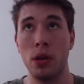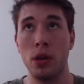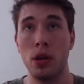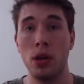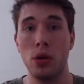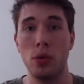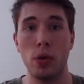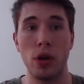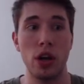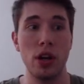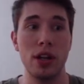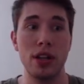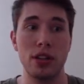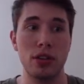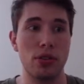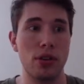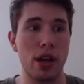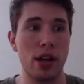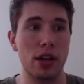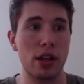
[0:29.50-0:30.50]
we don't need to
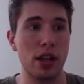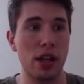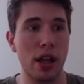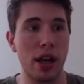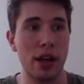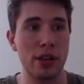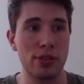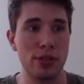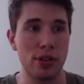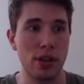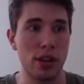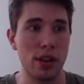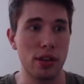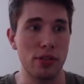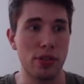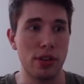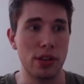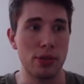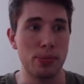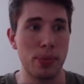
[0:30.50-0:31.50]
create a class or anything for
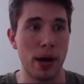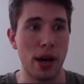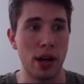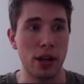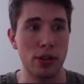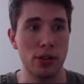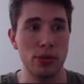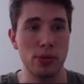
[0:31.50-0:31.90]
these particles.